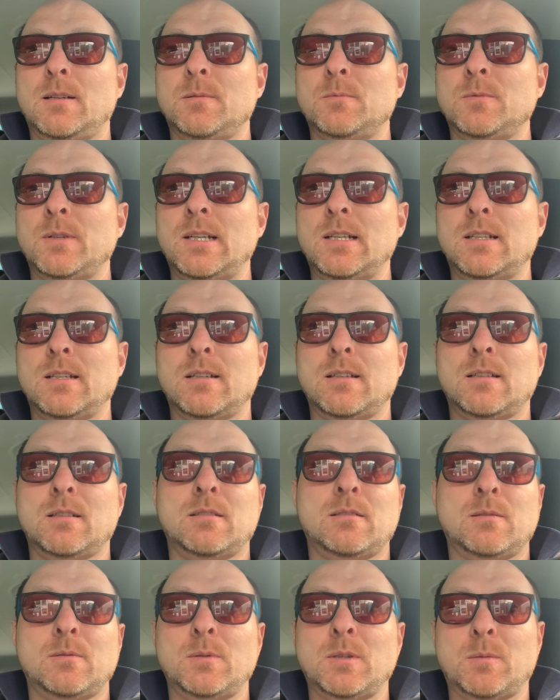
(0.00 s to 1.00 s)
reader
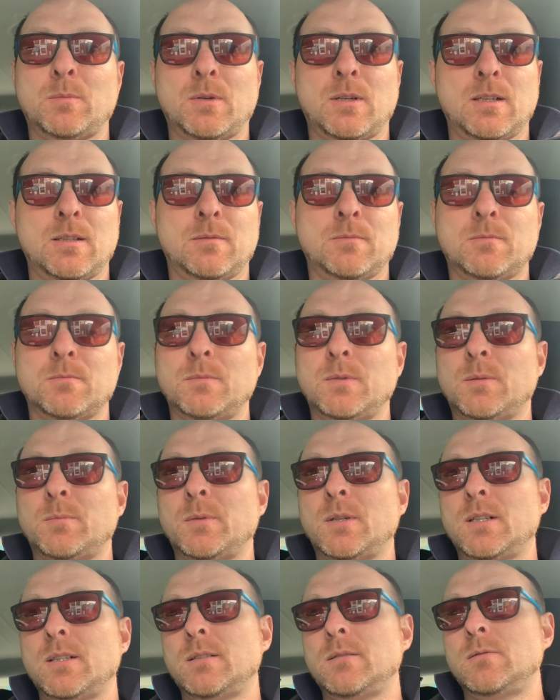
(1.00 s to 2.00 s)
with my
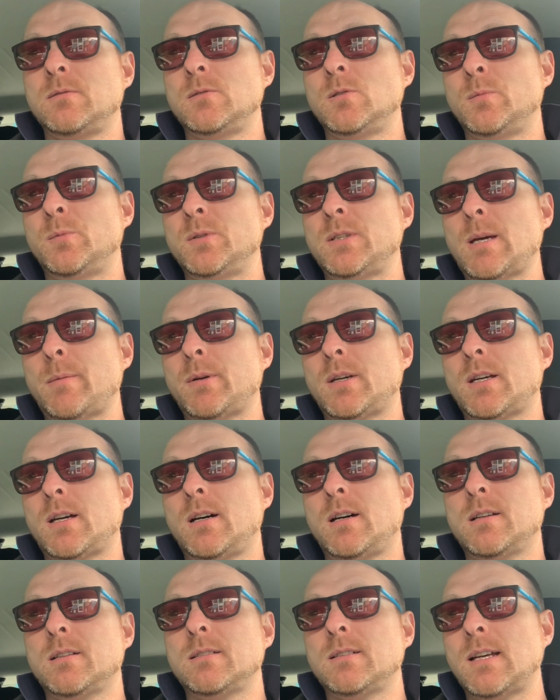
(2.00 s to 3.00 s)
normal debit
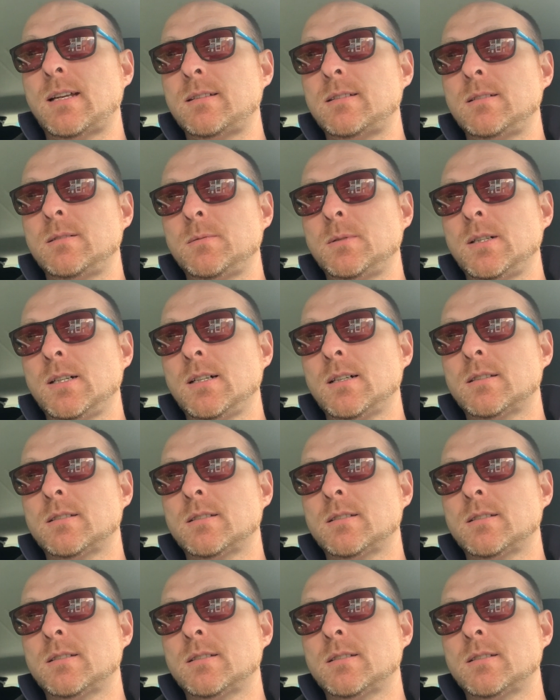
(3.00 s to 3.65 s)
card, and that didn't work.